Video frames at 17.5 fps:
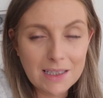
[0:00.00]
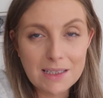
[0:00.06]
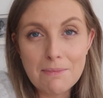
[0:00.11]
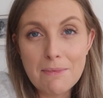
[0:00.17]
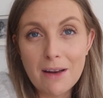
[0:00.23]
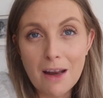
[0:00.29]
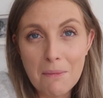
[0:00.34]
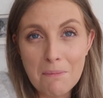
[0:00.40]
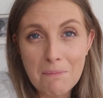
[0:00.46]

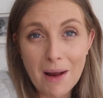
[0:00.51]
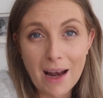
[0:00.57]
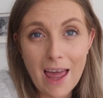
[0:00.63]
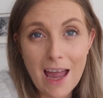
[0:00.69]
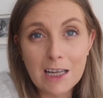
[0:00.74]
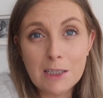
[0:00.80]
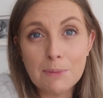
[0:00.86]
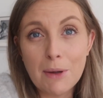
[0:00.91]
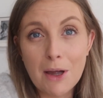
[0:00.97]
lump my
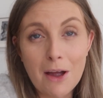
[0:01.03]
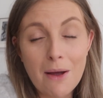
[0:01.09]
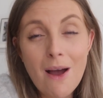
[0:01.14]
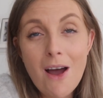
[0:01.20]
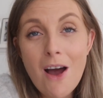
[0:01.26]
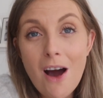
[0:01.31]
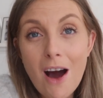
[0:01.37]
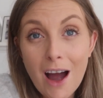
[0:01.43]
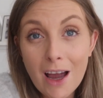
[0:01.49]
legs but
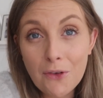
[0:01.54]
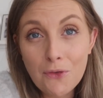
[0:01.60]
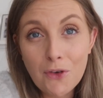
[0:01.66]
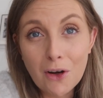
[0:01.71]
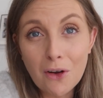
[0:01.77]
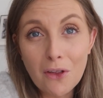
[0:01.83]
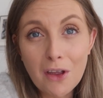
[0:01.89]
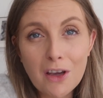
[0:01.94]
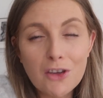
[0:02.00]
I could
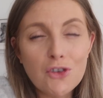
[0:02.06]
feel all the